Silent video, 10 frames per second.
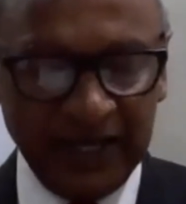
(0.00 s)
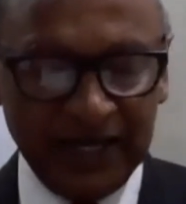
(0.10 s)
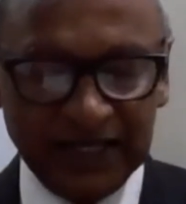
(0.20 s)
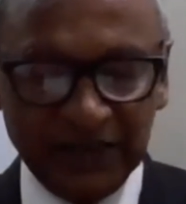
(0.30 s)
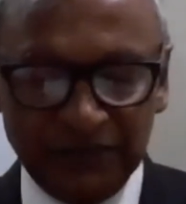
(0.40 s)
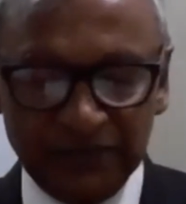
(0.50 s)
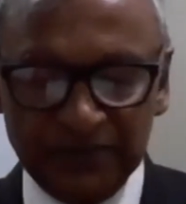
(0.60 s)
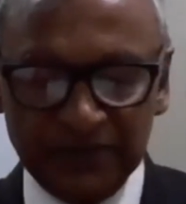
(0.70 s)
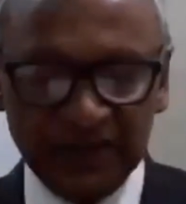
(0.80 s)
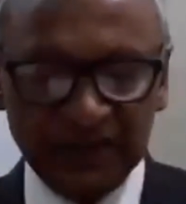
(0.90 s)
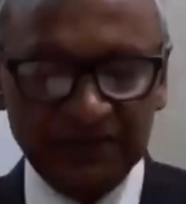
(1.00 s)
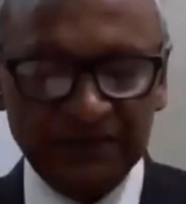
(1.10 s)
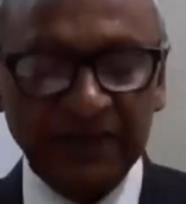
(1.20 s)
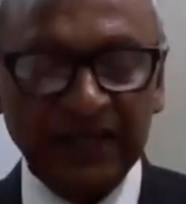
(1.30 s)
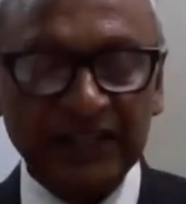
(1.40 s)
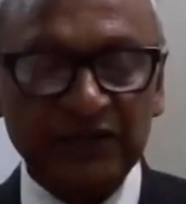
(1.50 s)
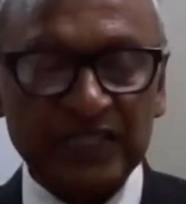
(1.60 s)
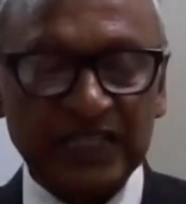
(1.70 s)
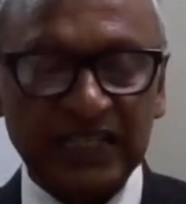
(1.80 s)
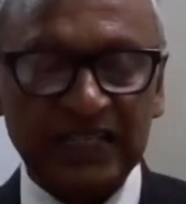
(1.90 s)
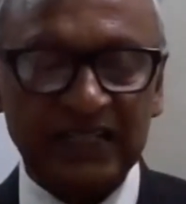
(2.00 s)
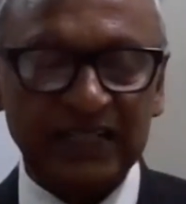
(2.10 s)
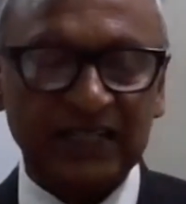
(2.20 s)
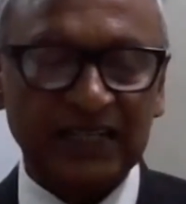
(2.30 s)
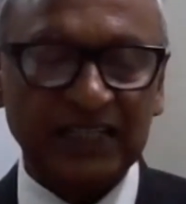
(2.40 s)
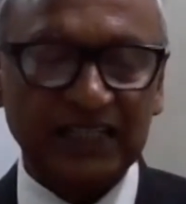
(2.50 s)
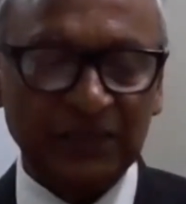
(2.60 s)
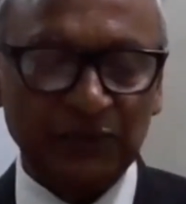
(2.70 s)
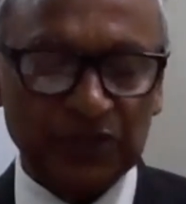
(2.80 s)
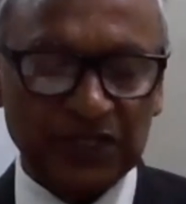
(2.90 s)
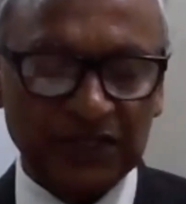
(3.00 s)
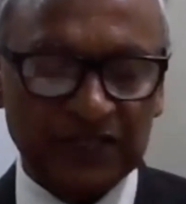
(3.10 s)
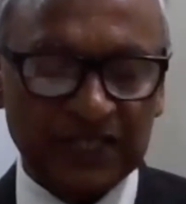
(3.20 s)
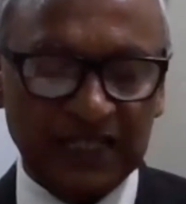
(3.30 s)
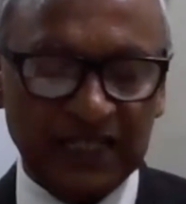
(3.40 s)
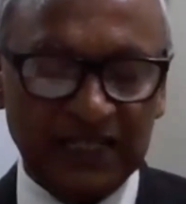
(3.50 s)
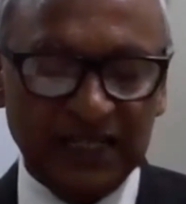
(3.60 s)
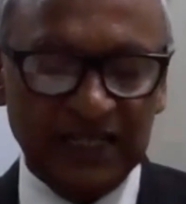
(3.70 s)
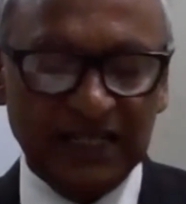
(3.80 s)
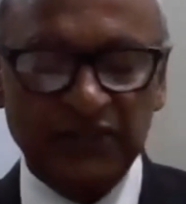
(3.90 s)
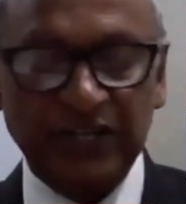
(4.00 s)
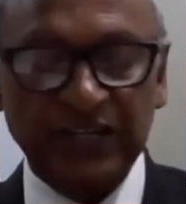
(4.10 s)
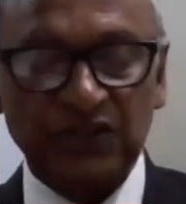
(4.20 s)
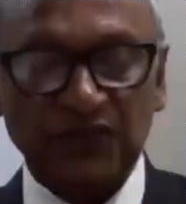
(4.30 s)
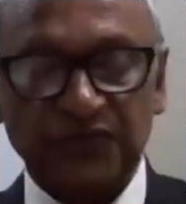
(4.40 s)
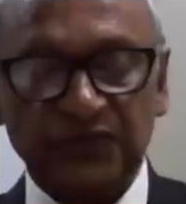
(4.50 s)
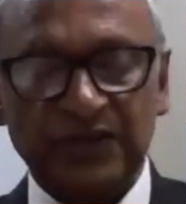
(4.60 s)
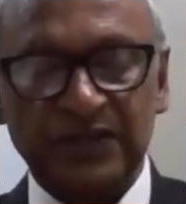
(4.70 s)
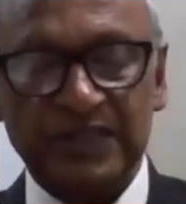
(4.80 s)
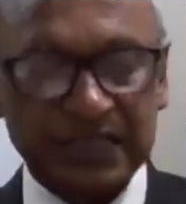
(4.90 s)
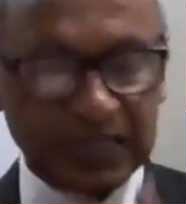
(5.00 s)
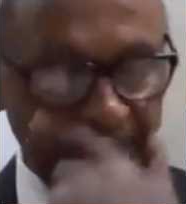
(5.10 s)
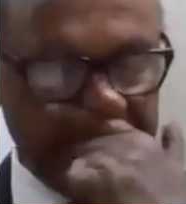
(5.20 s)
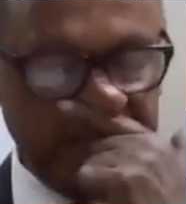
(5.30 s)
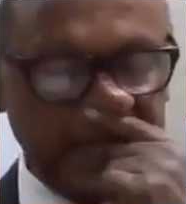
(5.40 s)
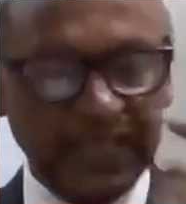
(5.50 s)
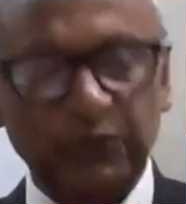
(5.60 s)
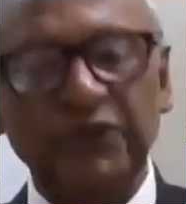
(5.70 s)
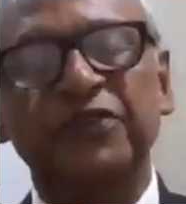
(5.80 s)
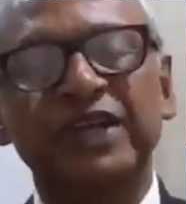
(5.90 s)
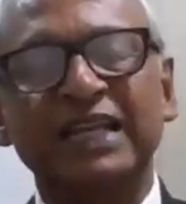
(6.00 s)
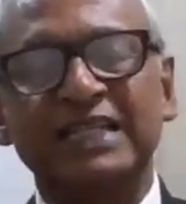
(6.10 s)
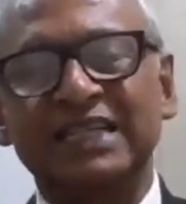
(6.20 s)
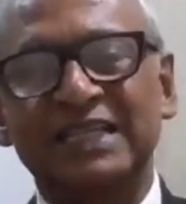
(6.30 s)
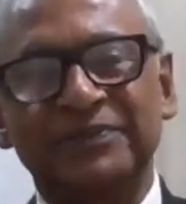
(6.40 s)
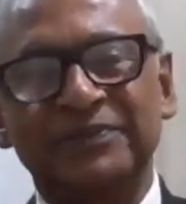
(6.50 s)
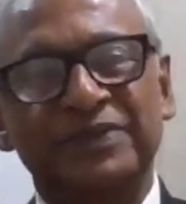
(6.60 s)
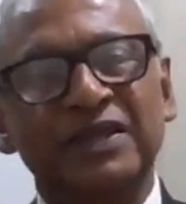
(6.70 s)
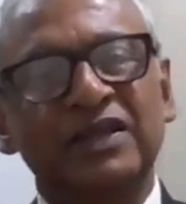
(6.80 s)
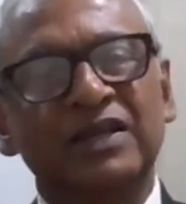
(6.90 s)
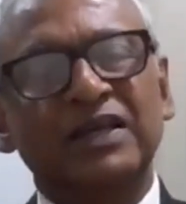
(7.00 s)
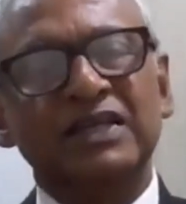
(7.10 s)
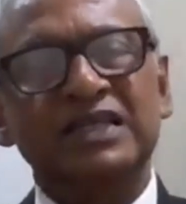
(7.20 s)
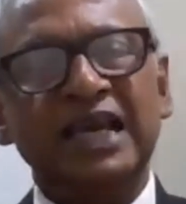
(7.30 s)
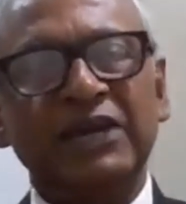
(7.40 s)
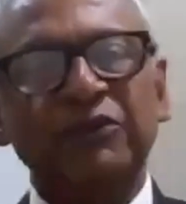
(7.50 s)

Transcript: Another very interesting, and I think the most interesting trait of system is equifinality. See,